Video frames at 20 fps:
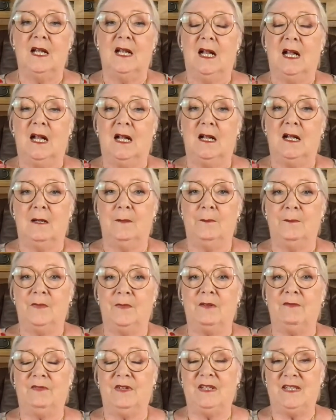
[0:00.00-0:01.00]

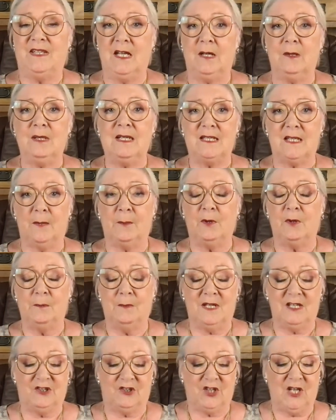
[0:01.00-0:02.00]
video is up on
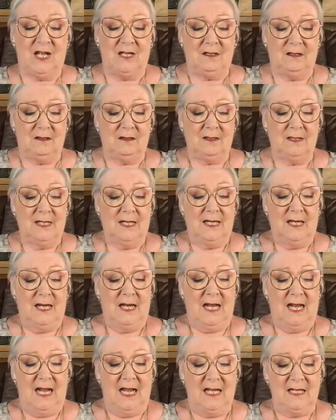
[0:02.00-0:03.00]
my channel.
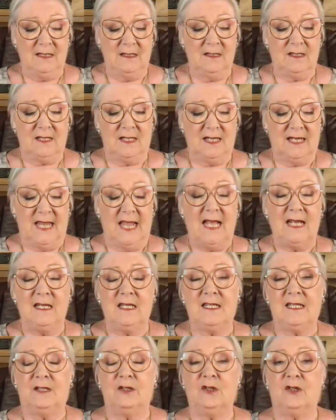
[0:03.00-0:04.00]
And again,
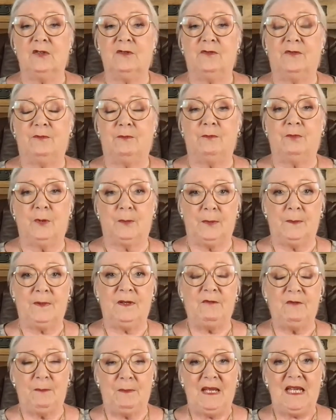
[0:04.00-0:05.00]
it sort of probably
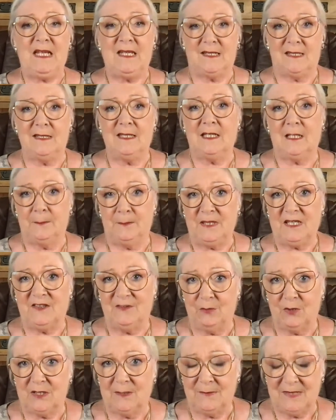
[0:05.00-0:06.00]
repeats a little bit of
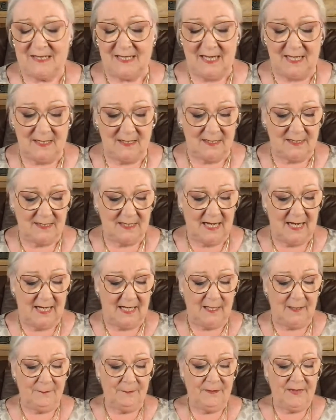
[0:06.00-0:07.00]
what I'm saying
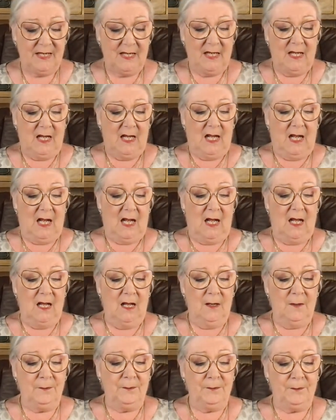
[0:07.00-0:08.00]
today.
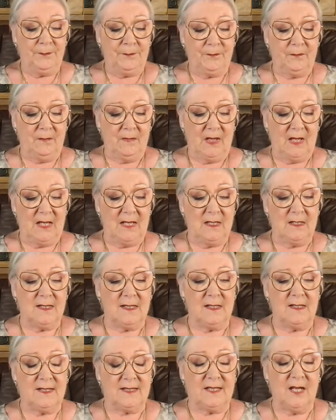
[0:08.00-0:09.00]

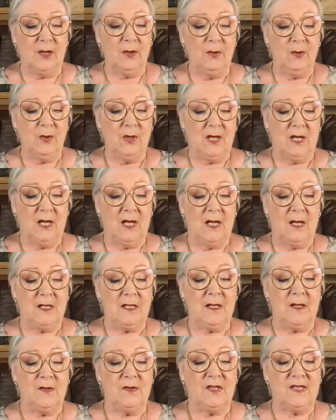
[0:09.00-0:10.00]
So
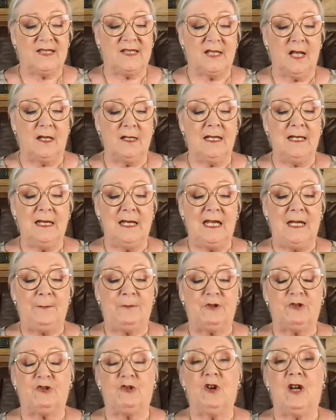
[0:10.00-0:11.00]
the Sun in Libra
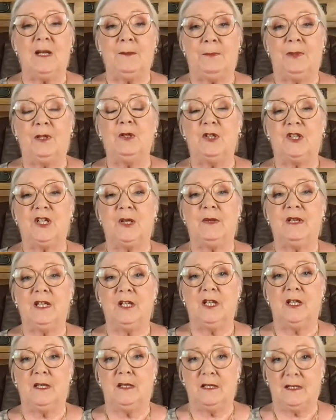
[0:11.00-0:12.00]
trine Pluto
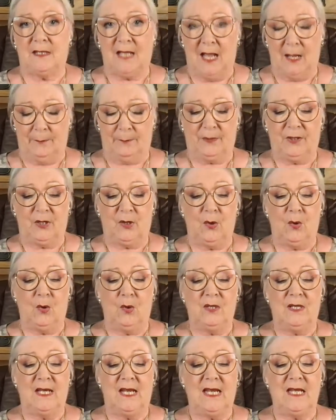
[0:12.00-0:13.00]
in
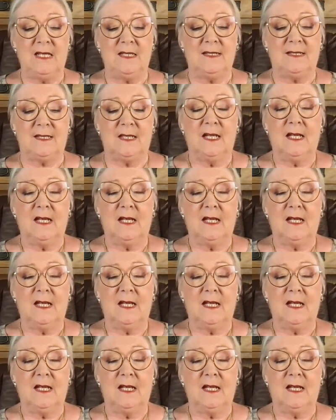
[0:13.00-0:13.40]
Capricorn is